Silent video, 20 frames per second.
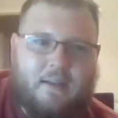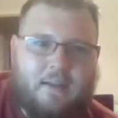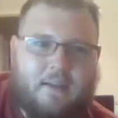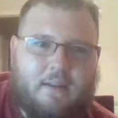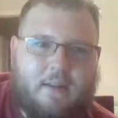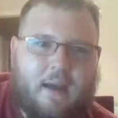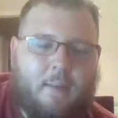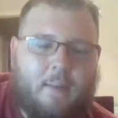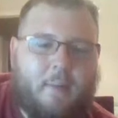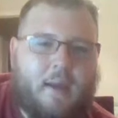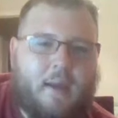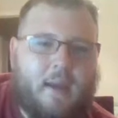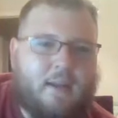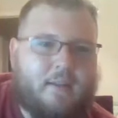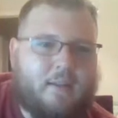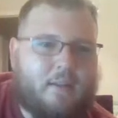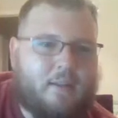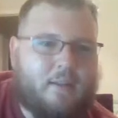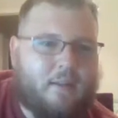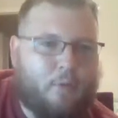not paying
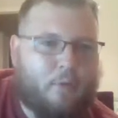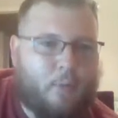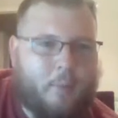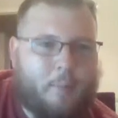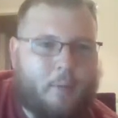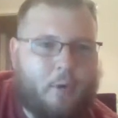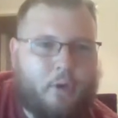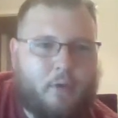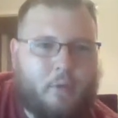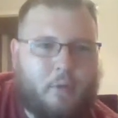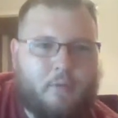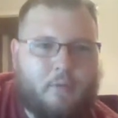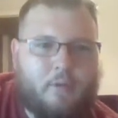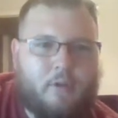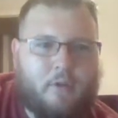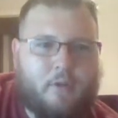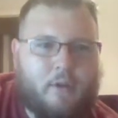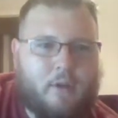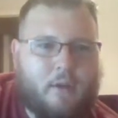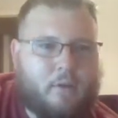attention to what my opponent was
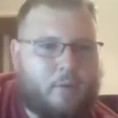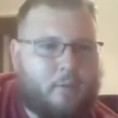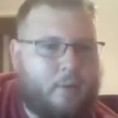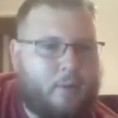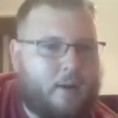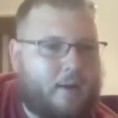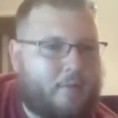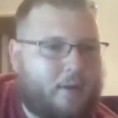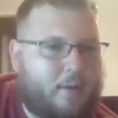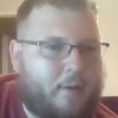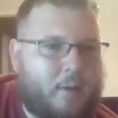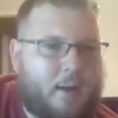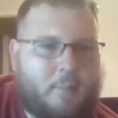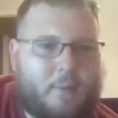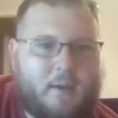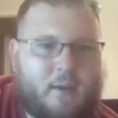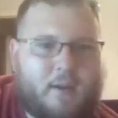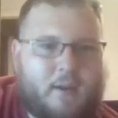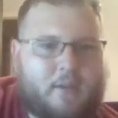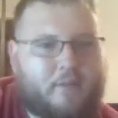doing, whatever it may
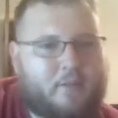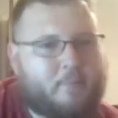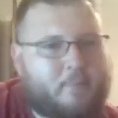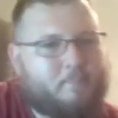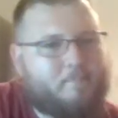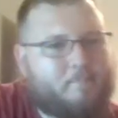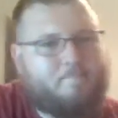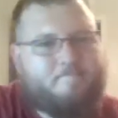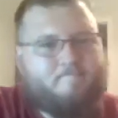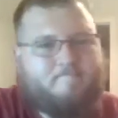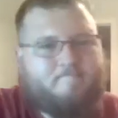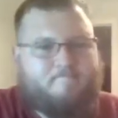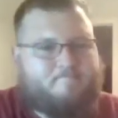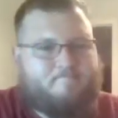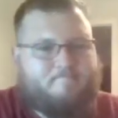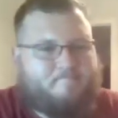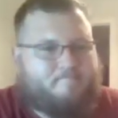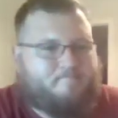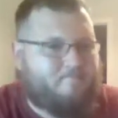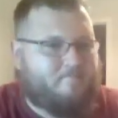be.
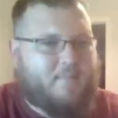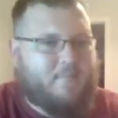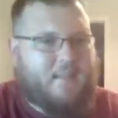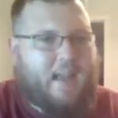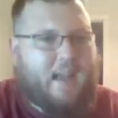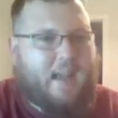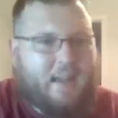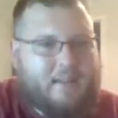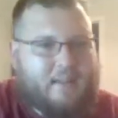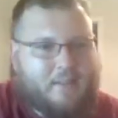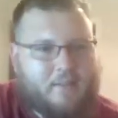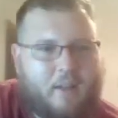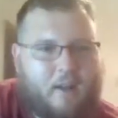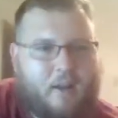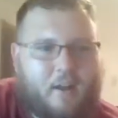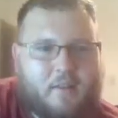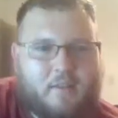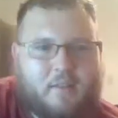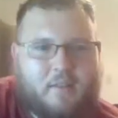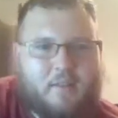I just
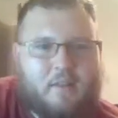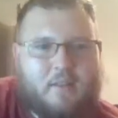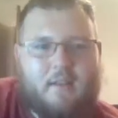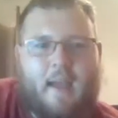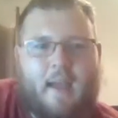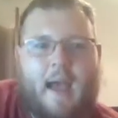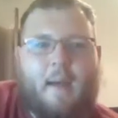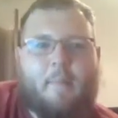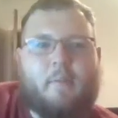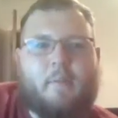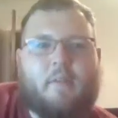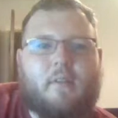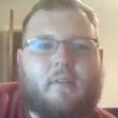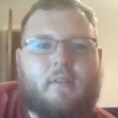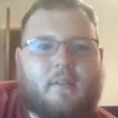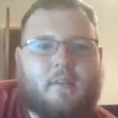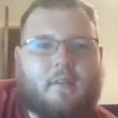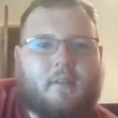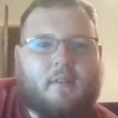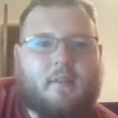lost. It
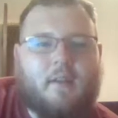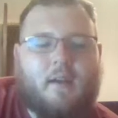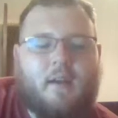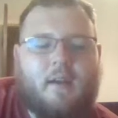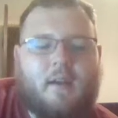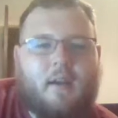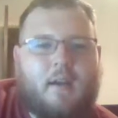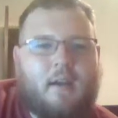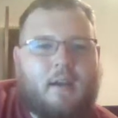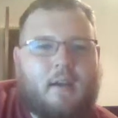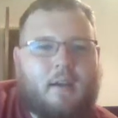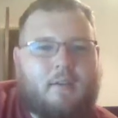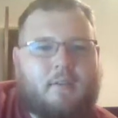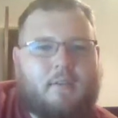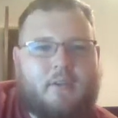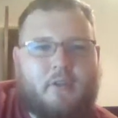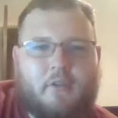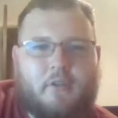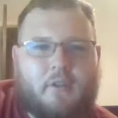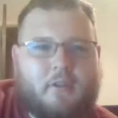happens.
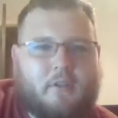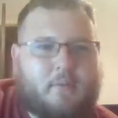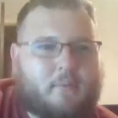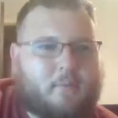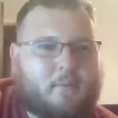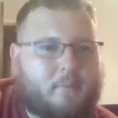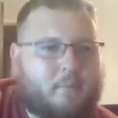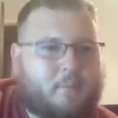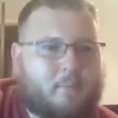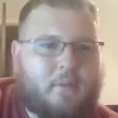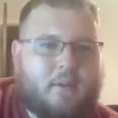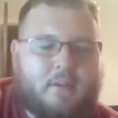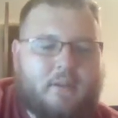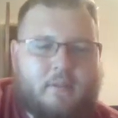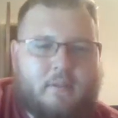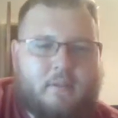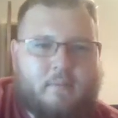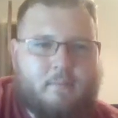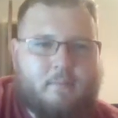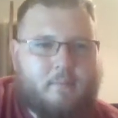Tilted. Just,
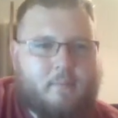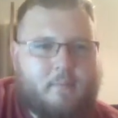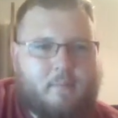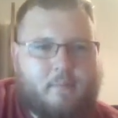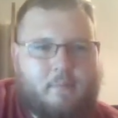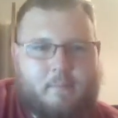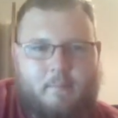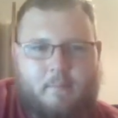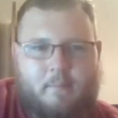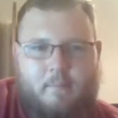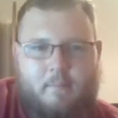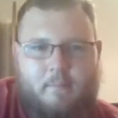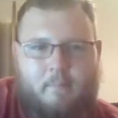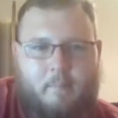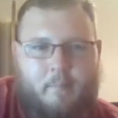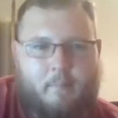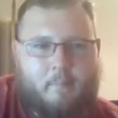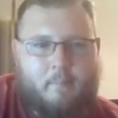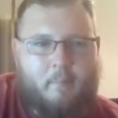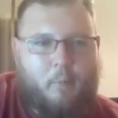
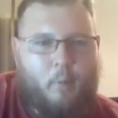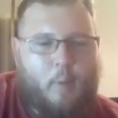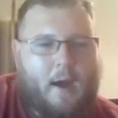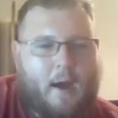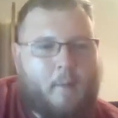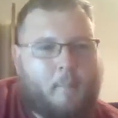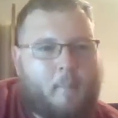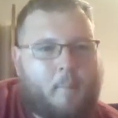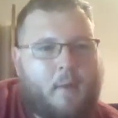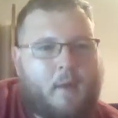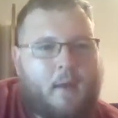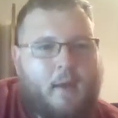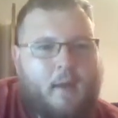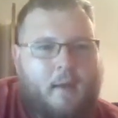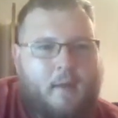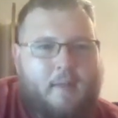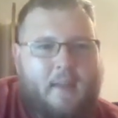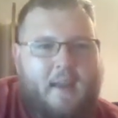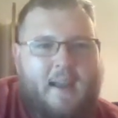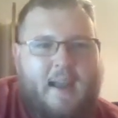wow.
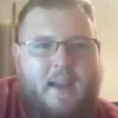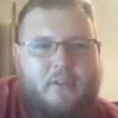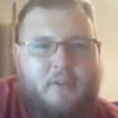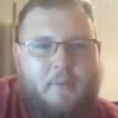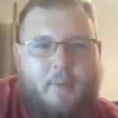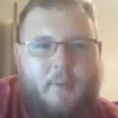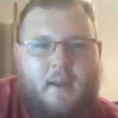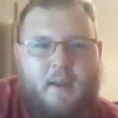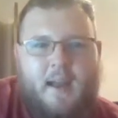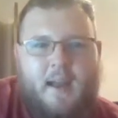They actually played a